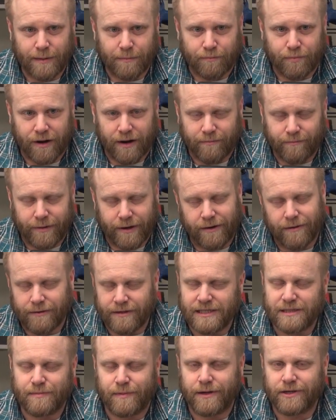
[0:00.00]

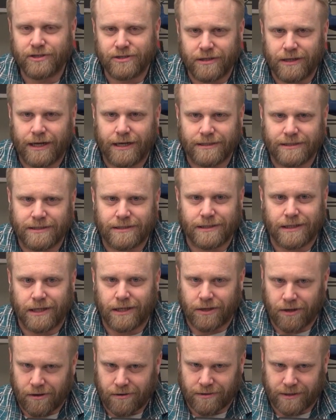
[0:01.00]
primarily specializes
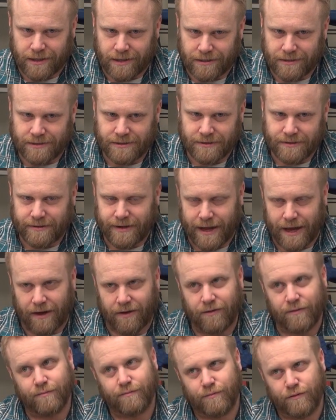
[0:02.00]
in long guns.
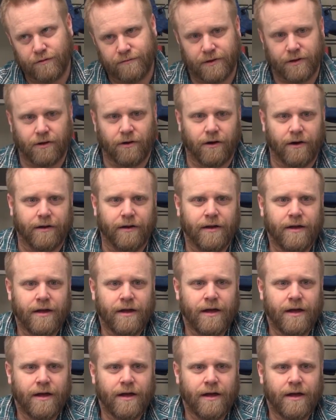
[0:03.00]
Now, moving on,